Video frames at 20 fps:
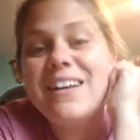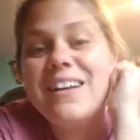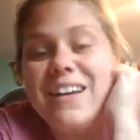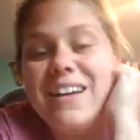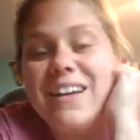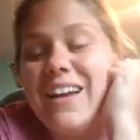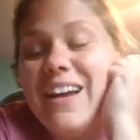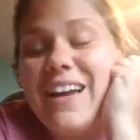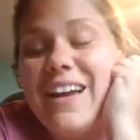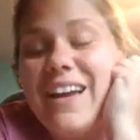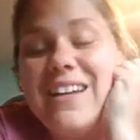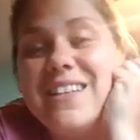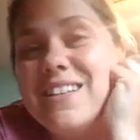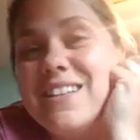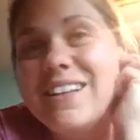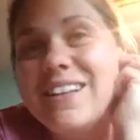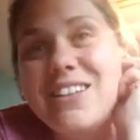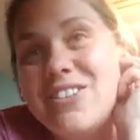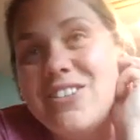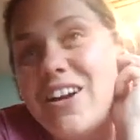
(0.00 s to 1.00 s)
And I didn't
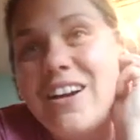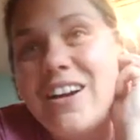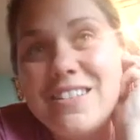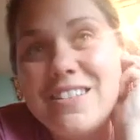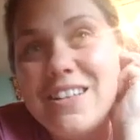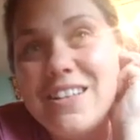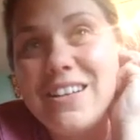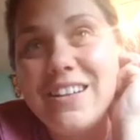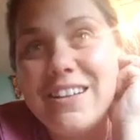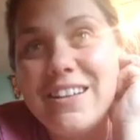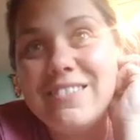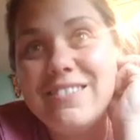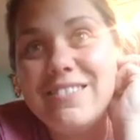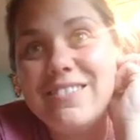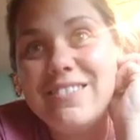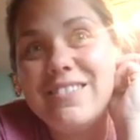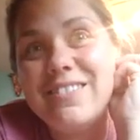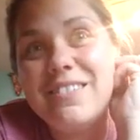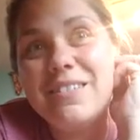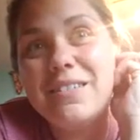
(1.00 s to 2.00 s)
start to
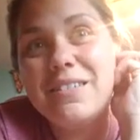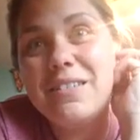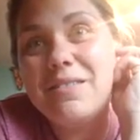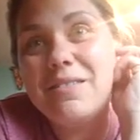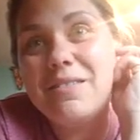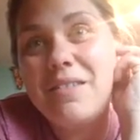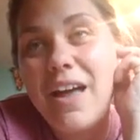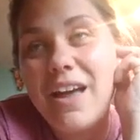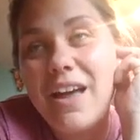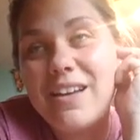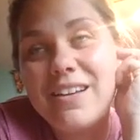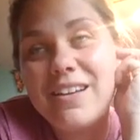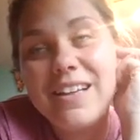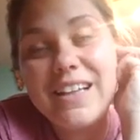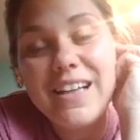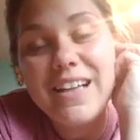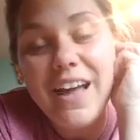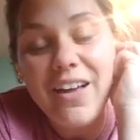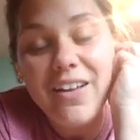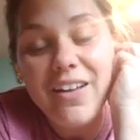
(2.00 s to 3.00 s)

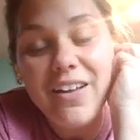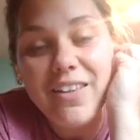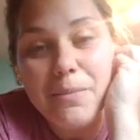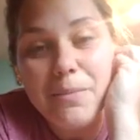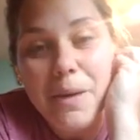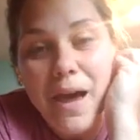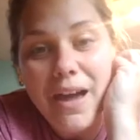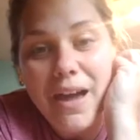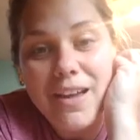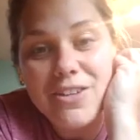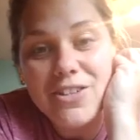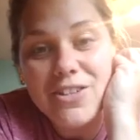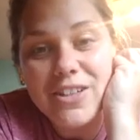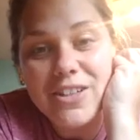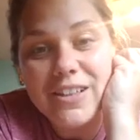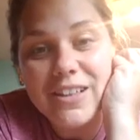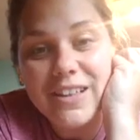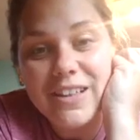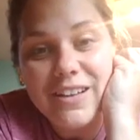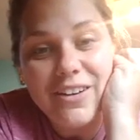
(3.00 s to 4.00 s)
sell the packages
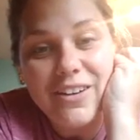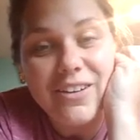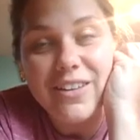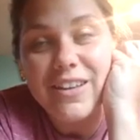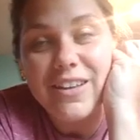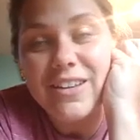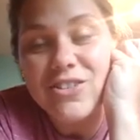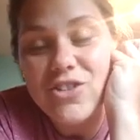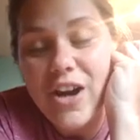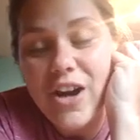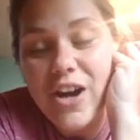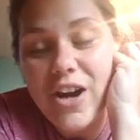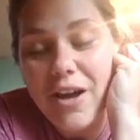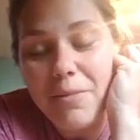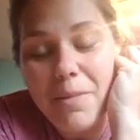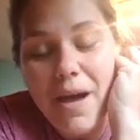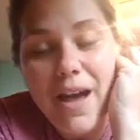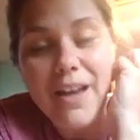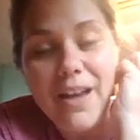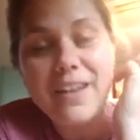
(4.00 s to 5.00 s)
or the trial
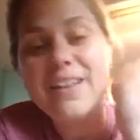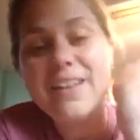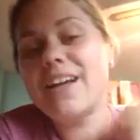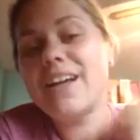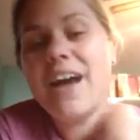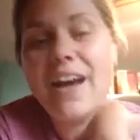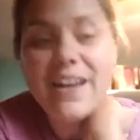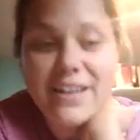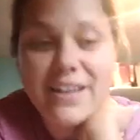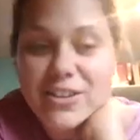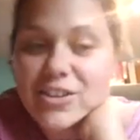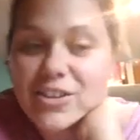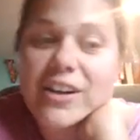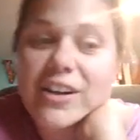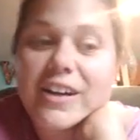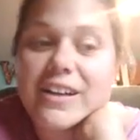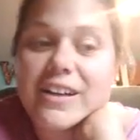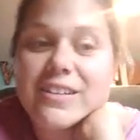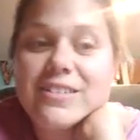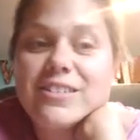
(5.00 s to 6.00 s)
packs. I
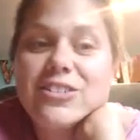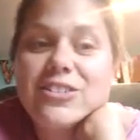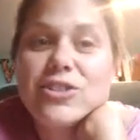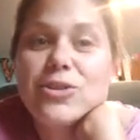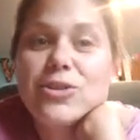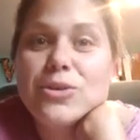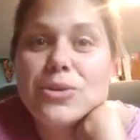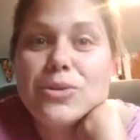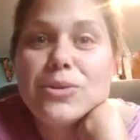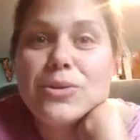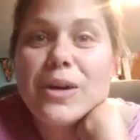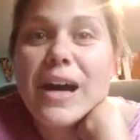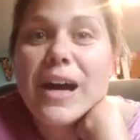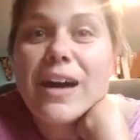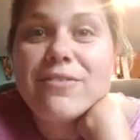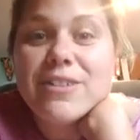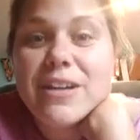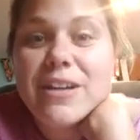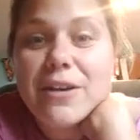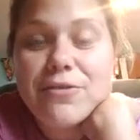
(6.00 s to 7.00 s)
started to have
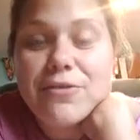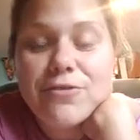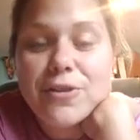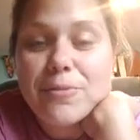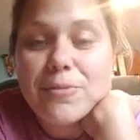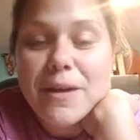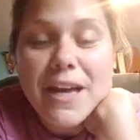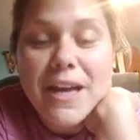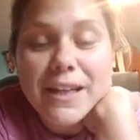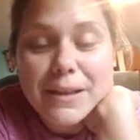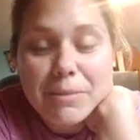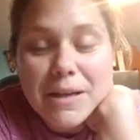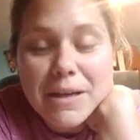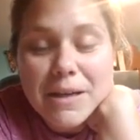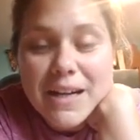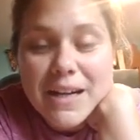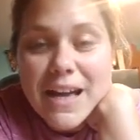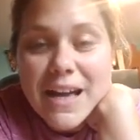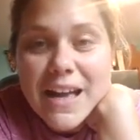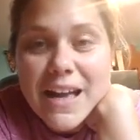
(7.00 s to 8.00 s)
enough for my husband and
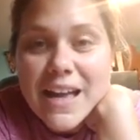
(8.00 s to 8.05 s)
I.